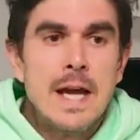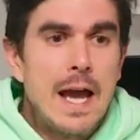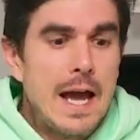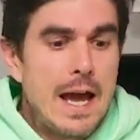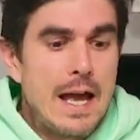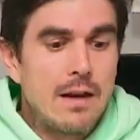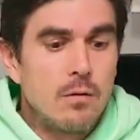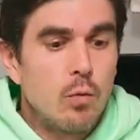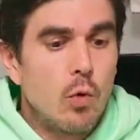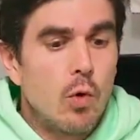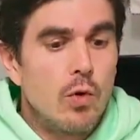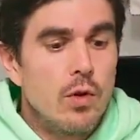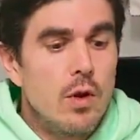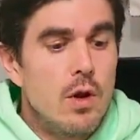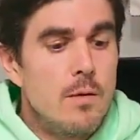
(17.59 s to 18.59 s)
and I've
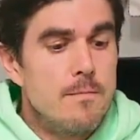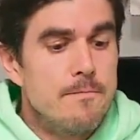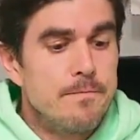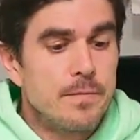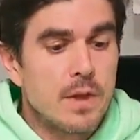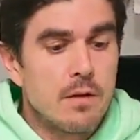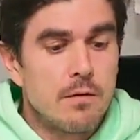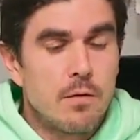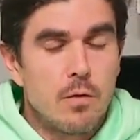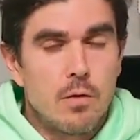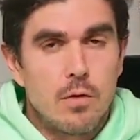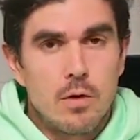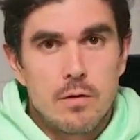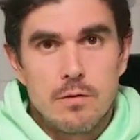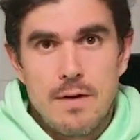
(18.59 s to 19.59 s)
worn them
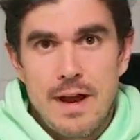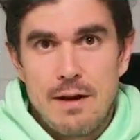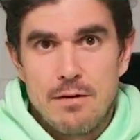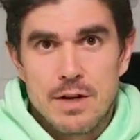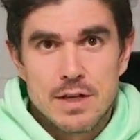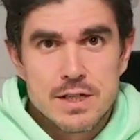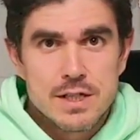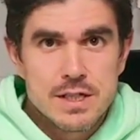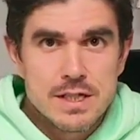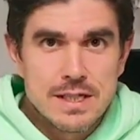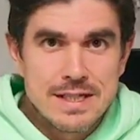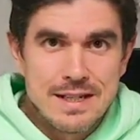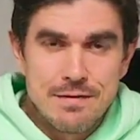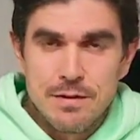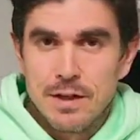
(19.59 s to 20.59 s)
for various
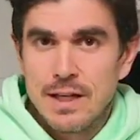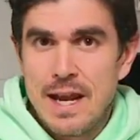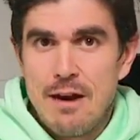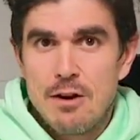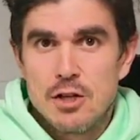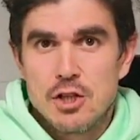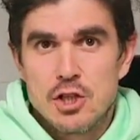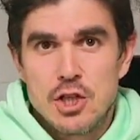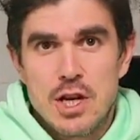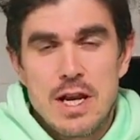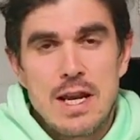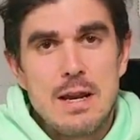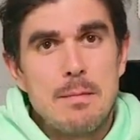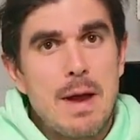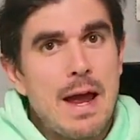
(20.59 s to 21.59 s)
different garage
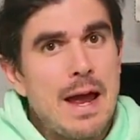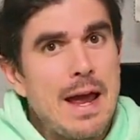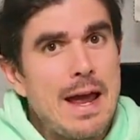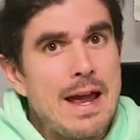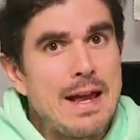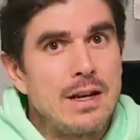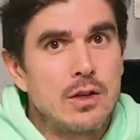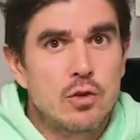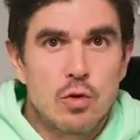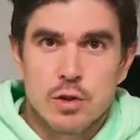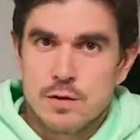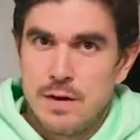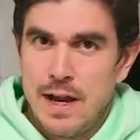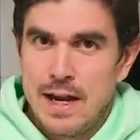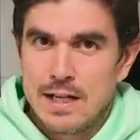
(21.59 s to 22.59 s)
gym and
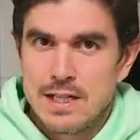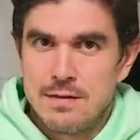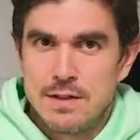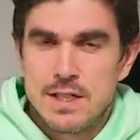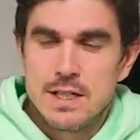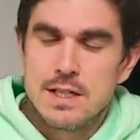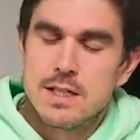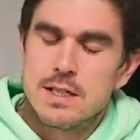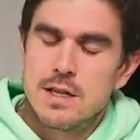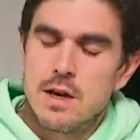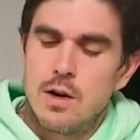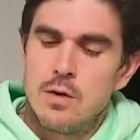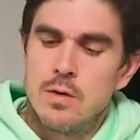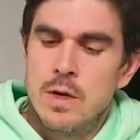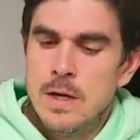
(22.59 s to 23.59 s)
CrossFit activities,
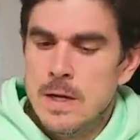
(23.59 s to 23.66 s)
so I'm